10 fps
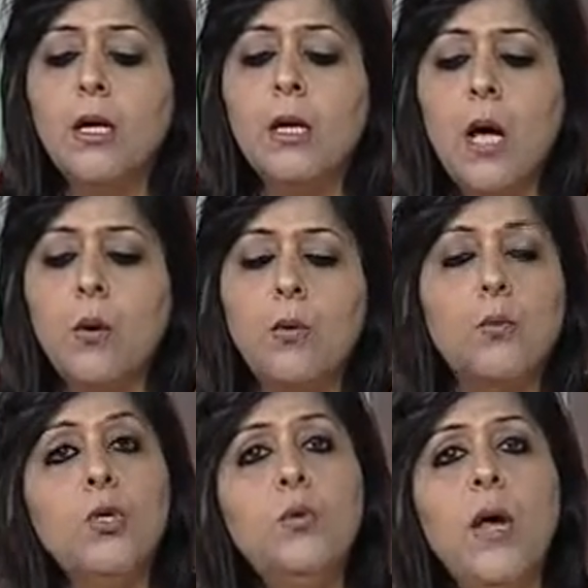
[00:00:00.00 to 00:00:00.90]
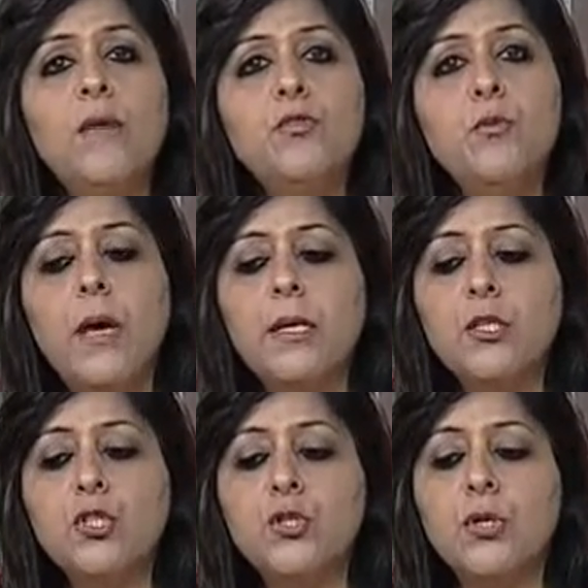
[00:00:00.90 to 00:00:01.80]
Now you have to
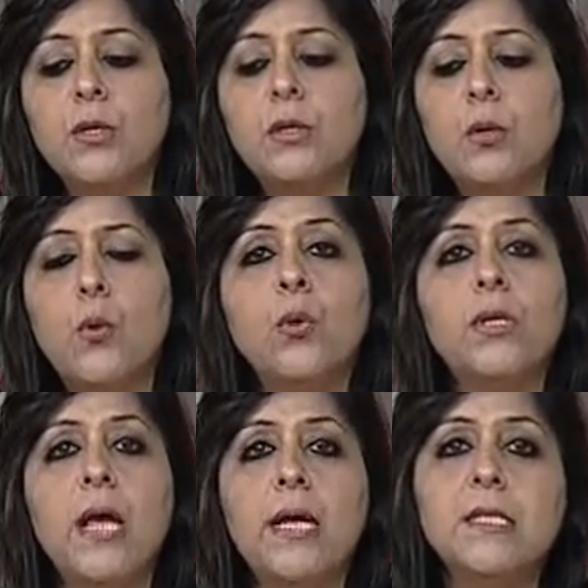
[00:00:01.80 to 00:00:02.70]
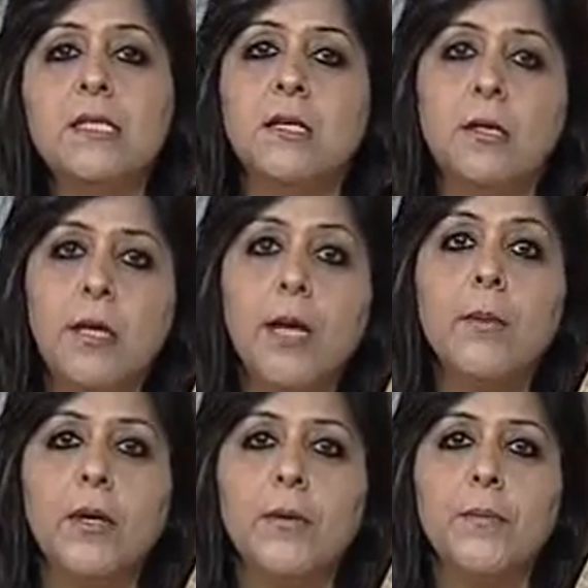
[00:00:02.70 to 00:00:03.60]
manage the organized
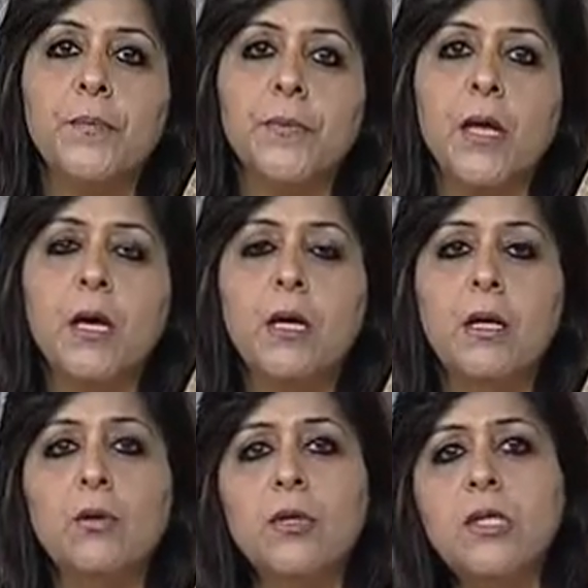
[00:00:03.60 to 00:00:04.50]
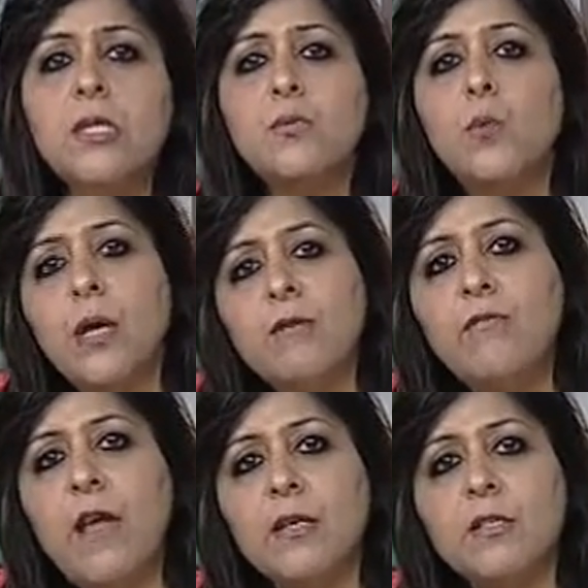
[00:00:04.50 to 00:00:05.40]
labor now, this is one
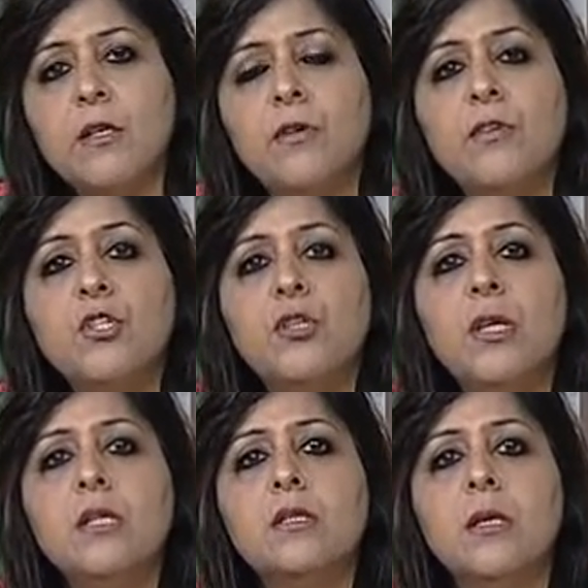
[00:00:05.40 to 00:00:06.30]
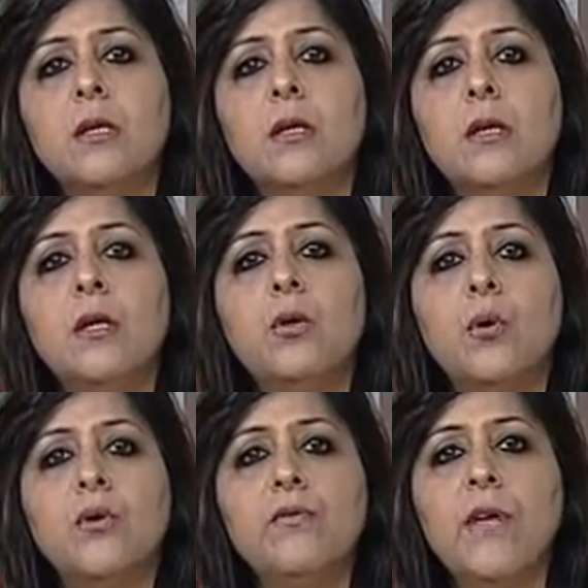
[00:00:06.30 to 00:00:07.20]
factor which needs uh, a
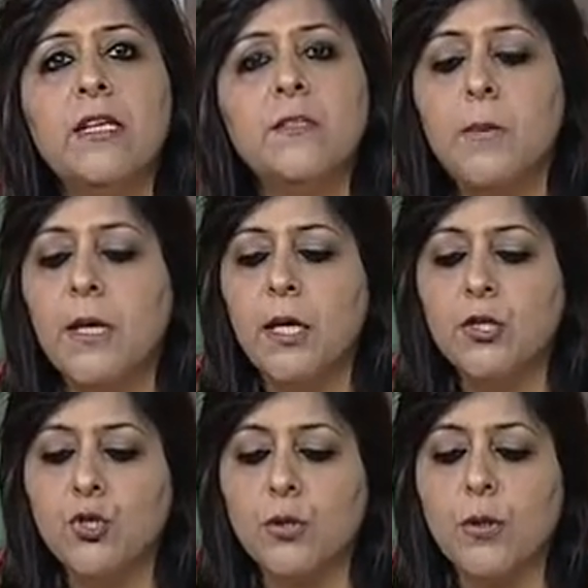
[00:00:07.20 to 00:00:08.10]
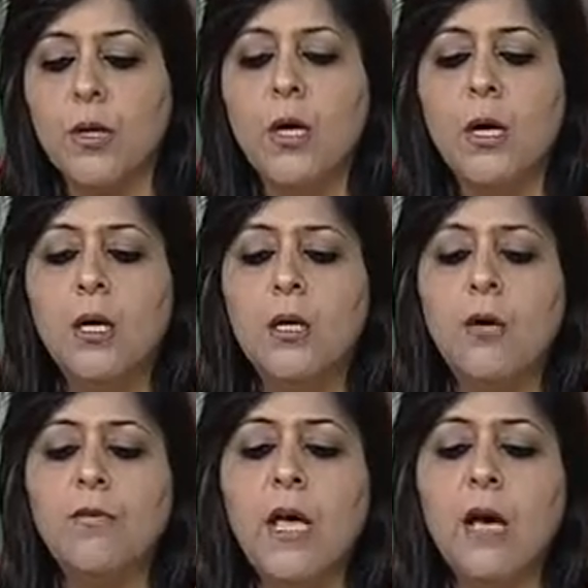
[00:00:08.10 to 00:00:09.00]
lot of explanation.
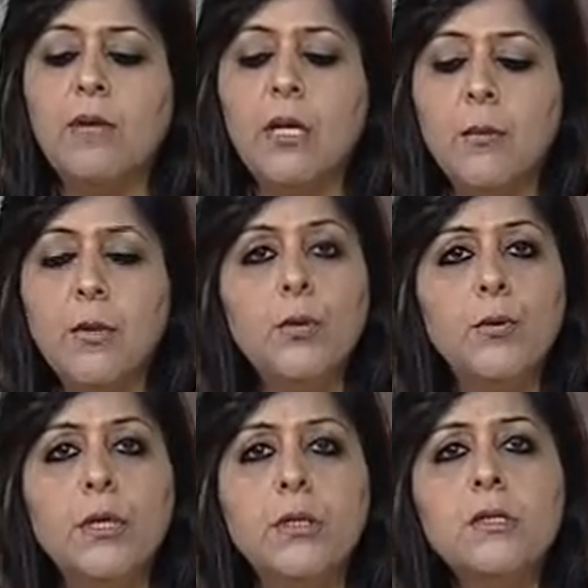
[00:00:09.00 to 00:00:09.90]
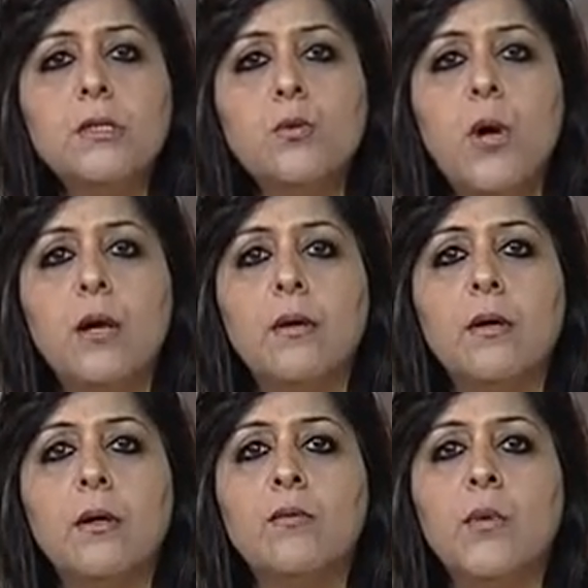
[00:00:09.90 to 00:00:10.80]
Now, we have a labor unions who
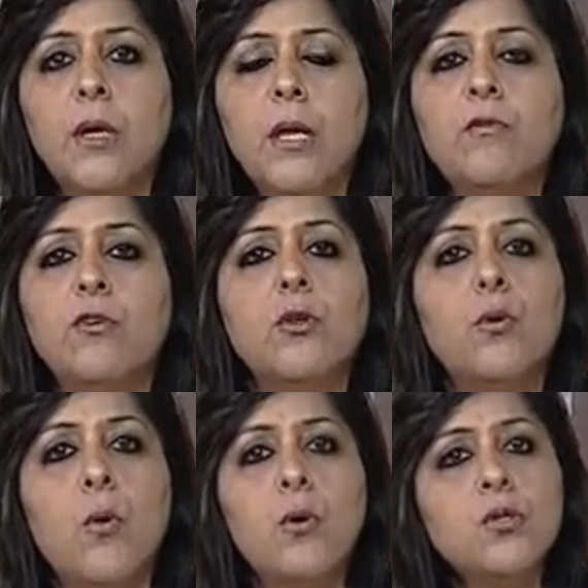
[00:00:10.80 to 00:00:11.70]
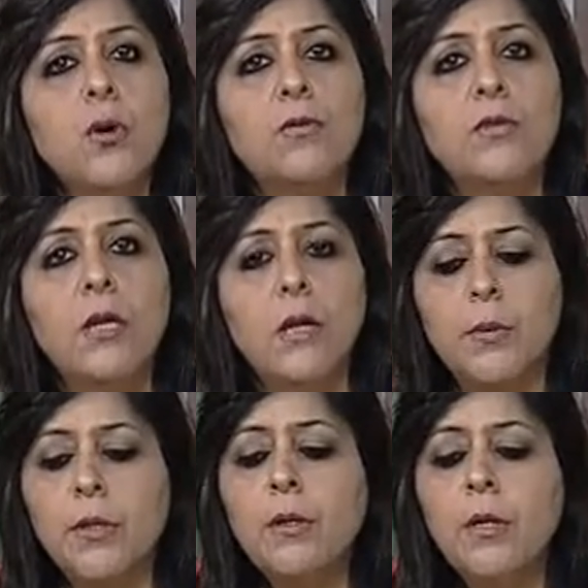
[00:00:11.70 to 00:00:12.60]
are uh, working for the cause of the
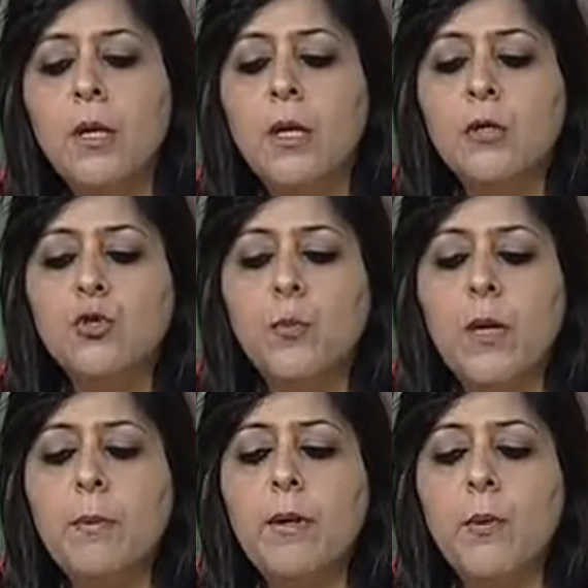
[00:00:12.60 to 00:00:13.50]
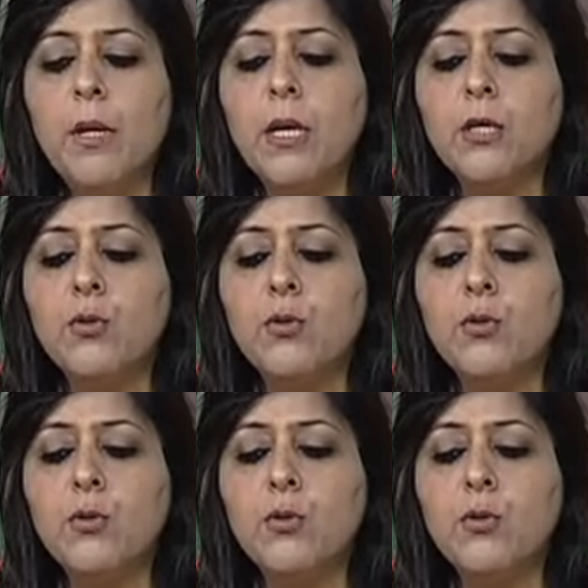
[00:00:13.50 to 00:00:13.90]
labor. So, people working